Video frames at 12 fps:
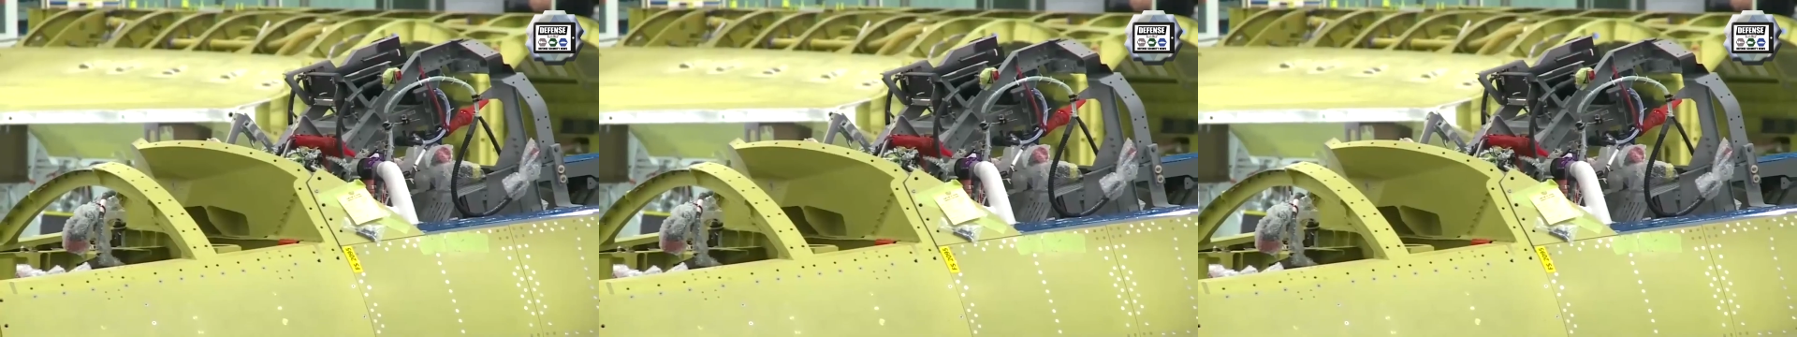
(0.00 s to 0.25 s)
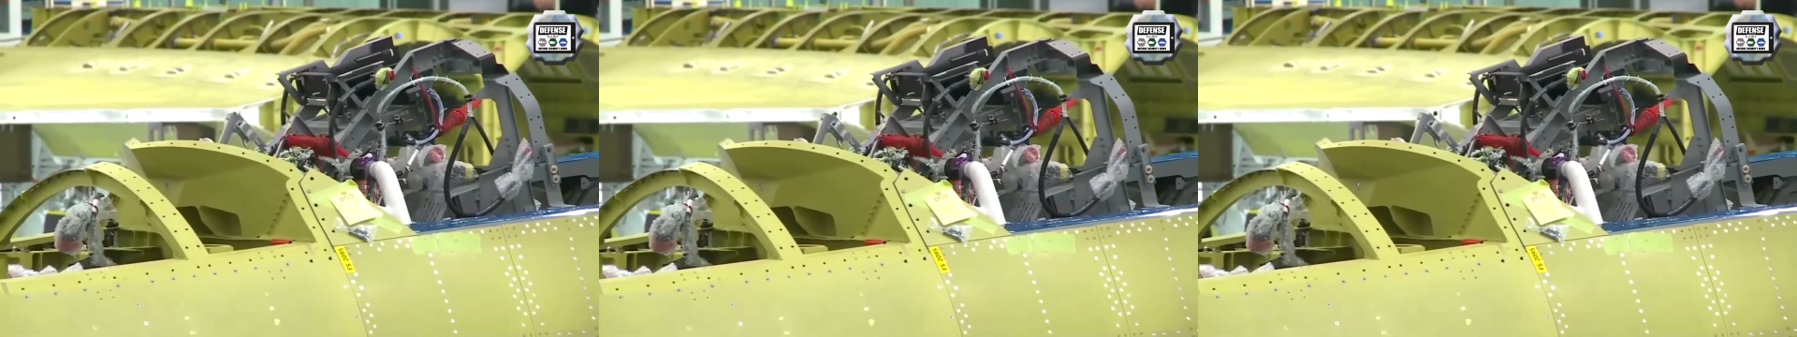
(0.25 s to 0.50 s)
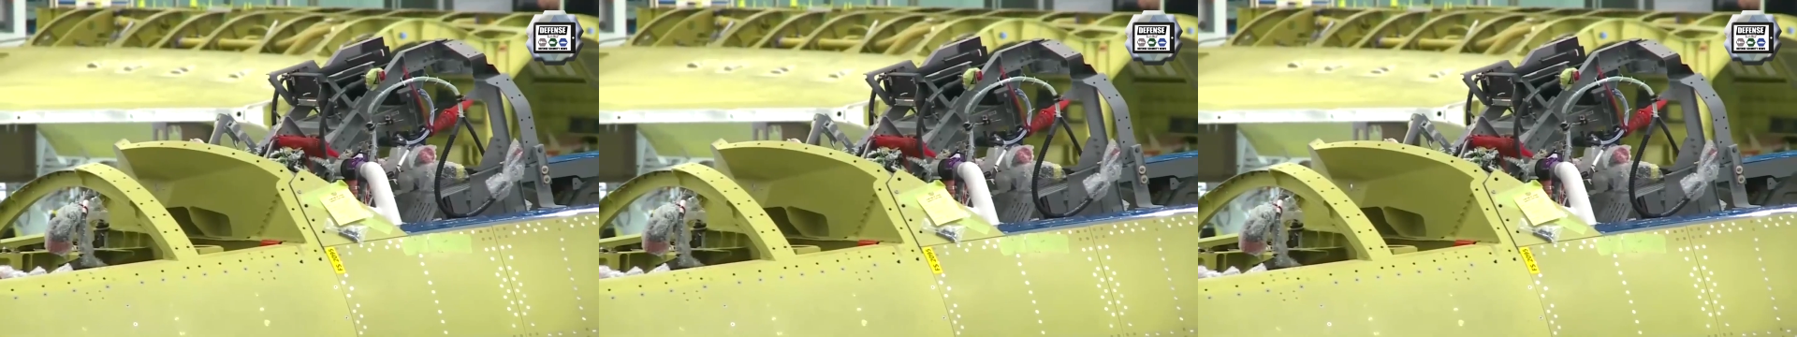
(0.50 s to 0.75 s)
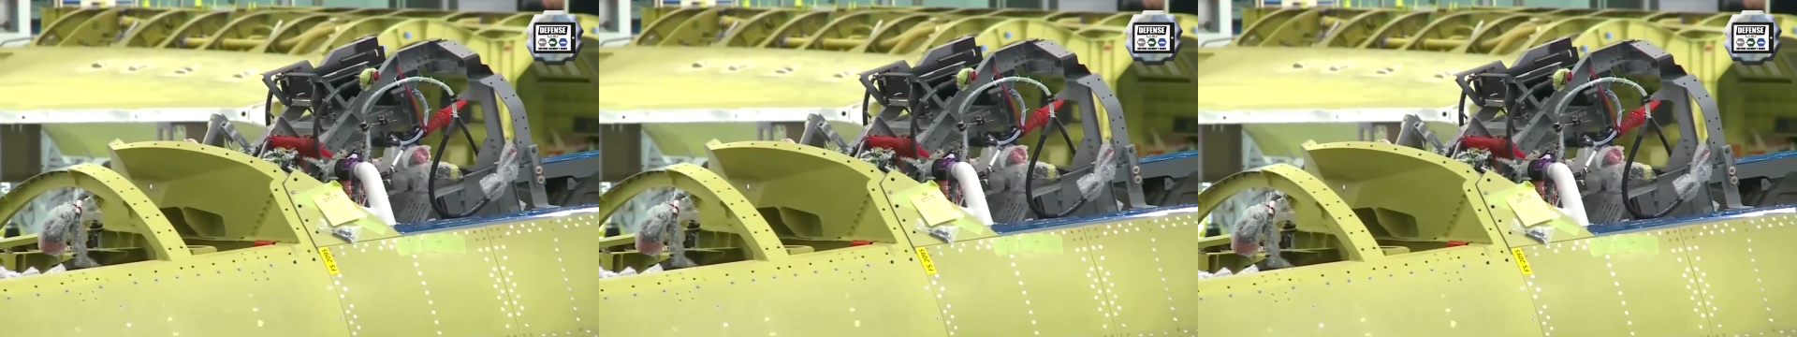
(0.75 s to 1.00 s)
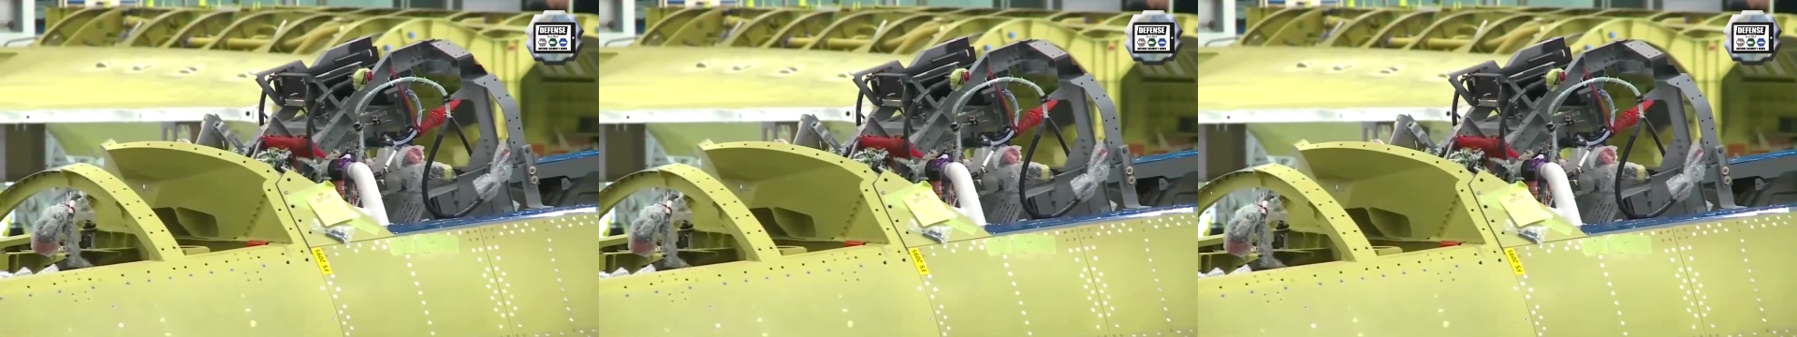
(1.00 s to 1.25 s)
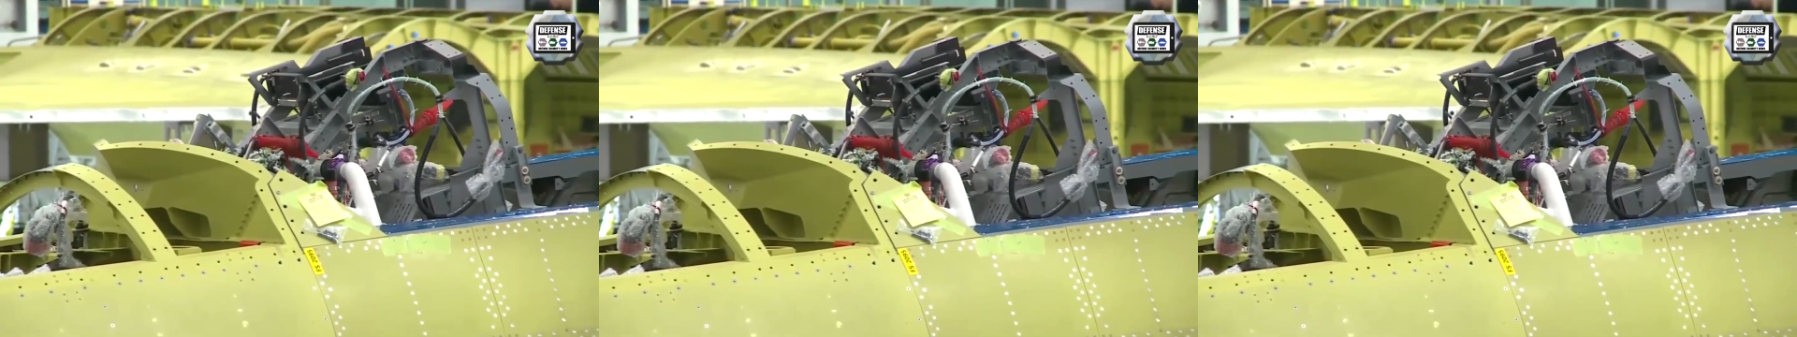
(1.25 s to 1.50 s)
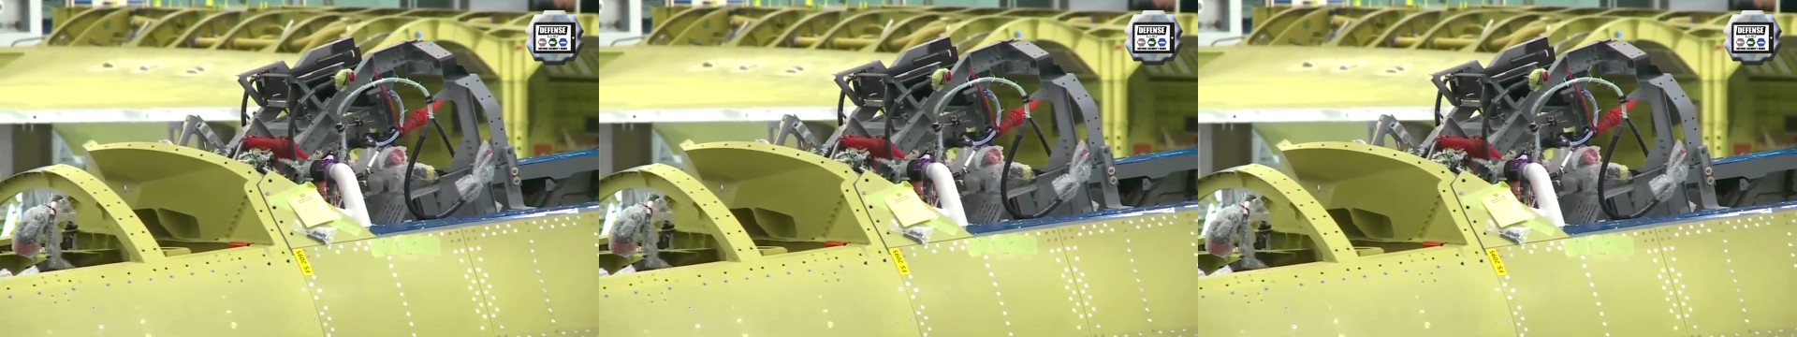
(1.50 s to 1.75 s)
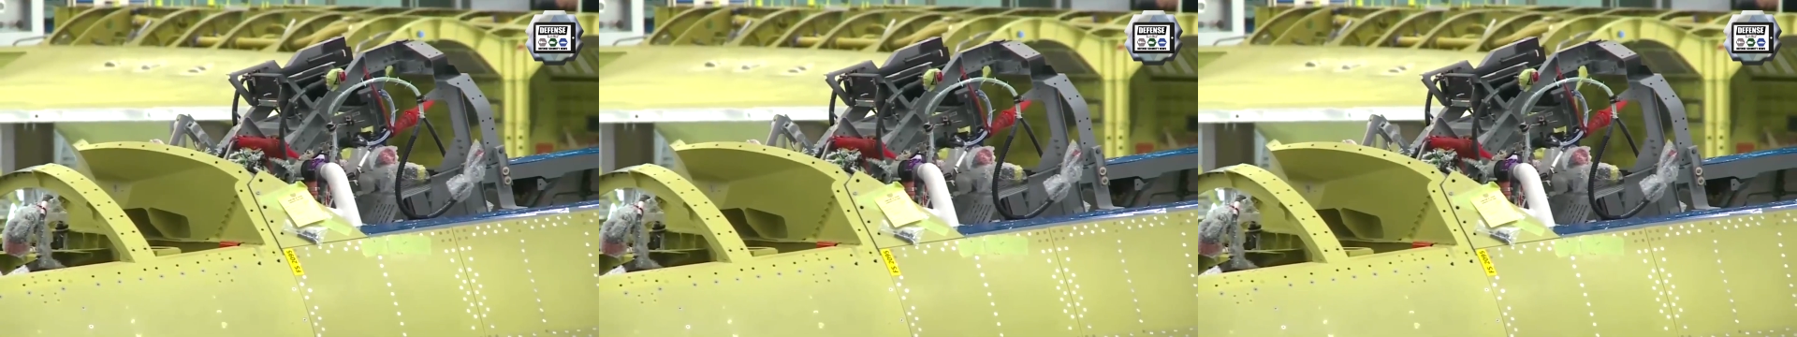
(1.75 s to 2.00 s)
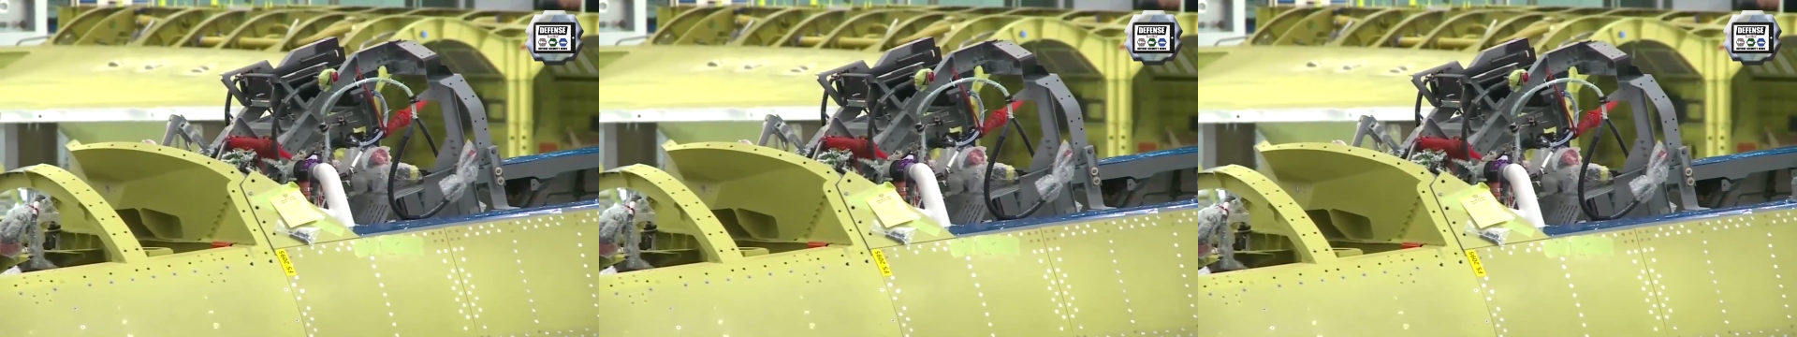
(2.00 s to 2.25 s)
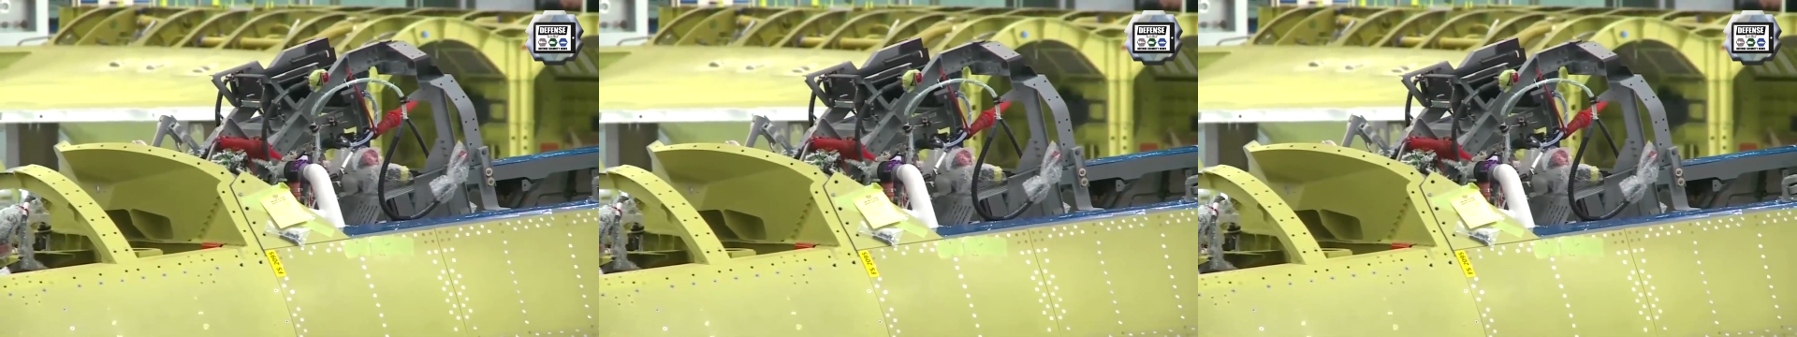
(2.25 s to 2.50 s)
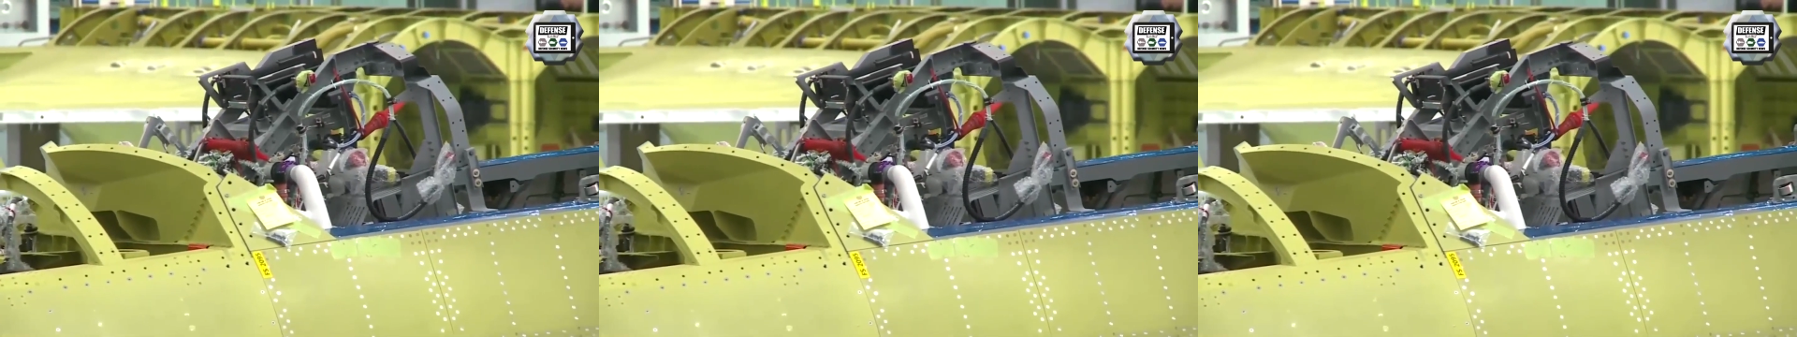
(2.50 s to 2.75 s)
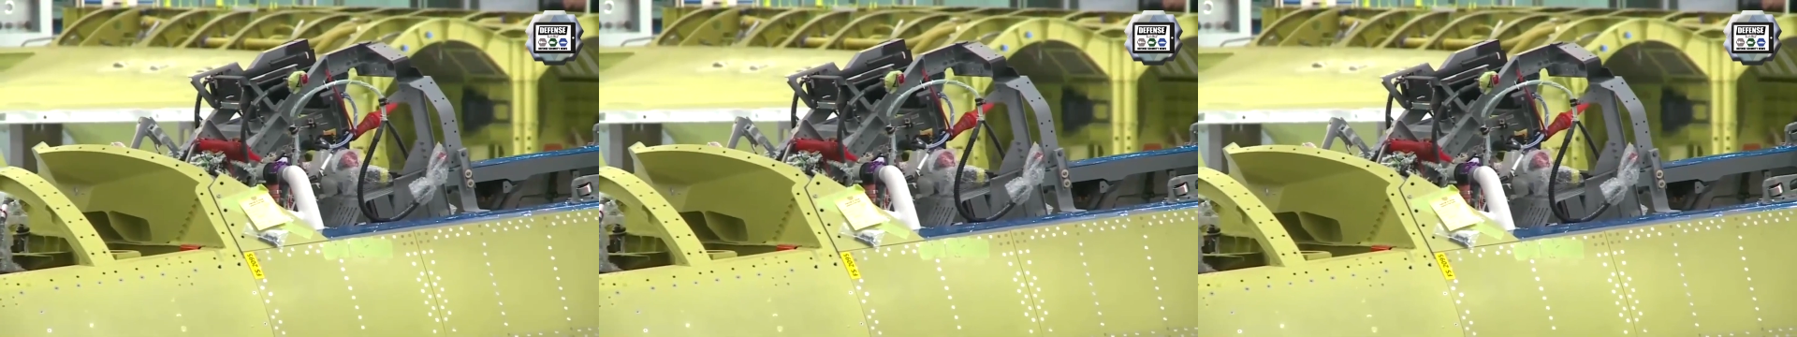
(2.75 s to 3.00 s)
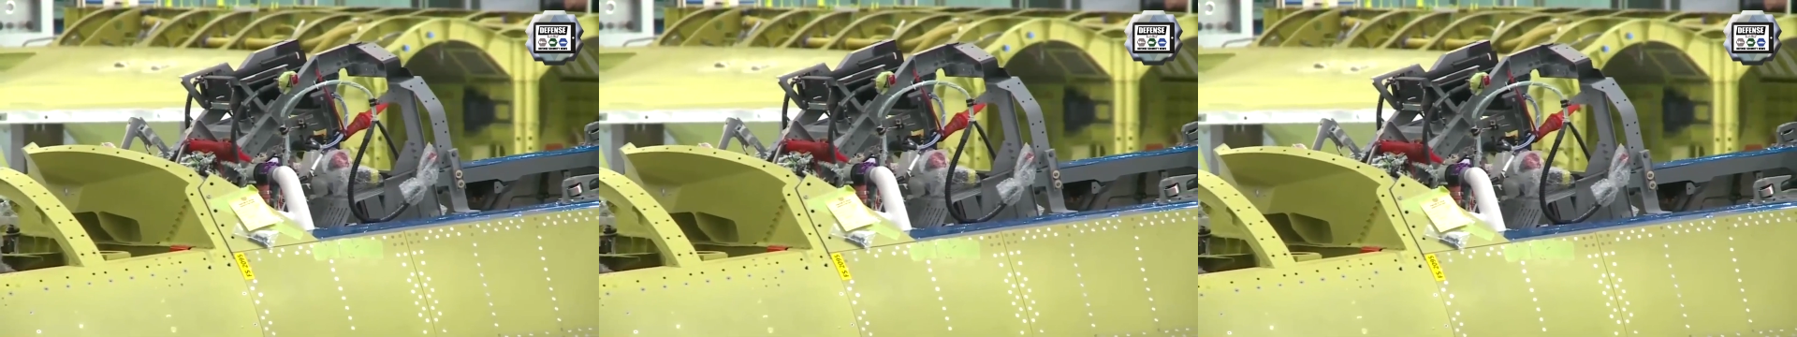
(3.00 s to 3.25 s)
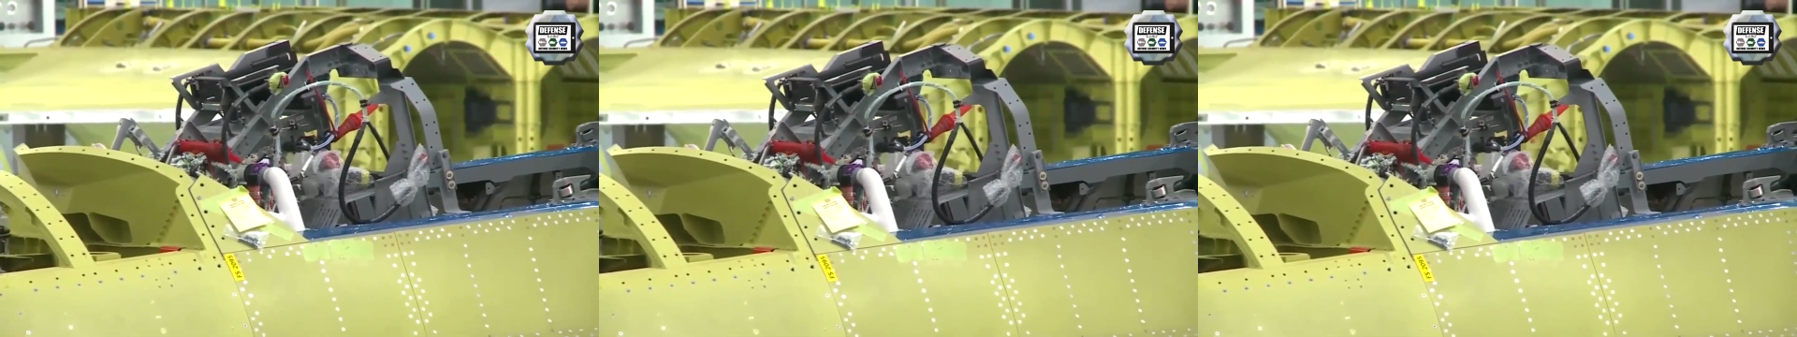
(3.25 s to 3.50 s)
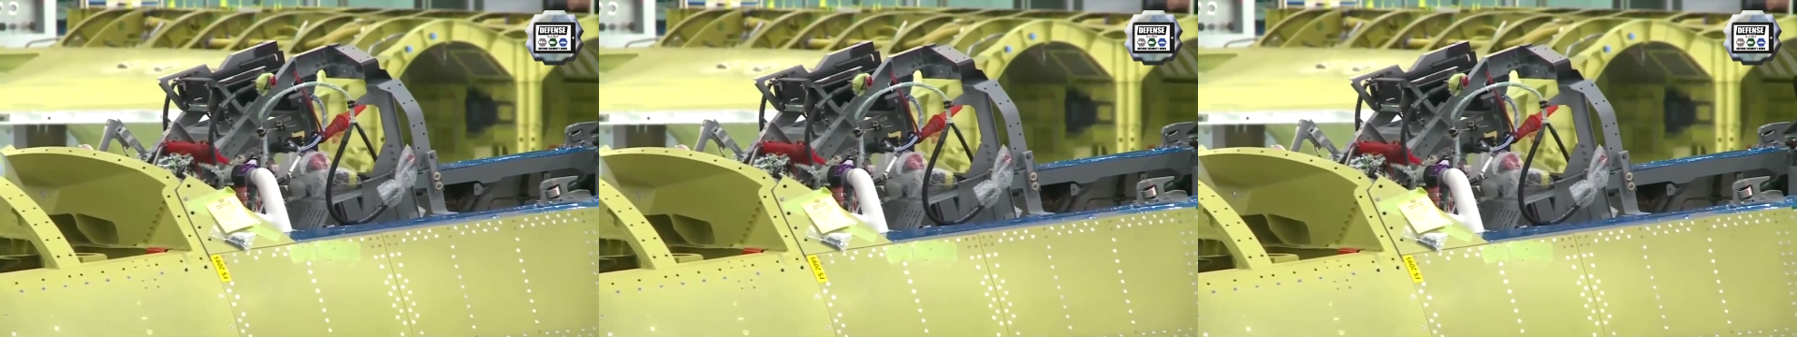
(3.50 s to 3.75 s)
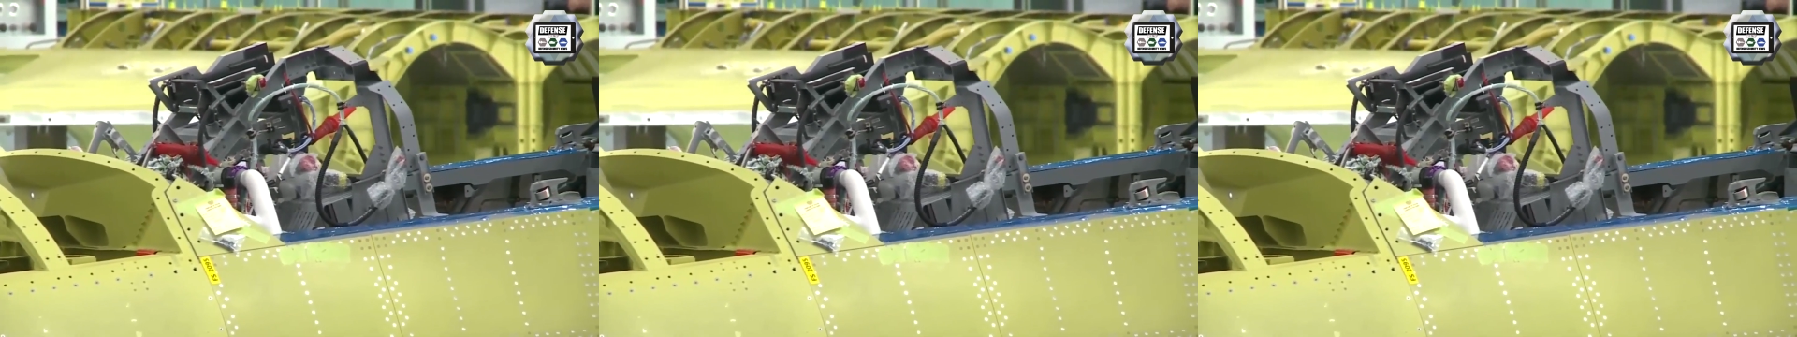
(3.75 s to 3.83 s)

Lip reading: Nobody's mouth can be seen.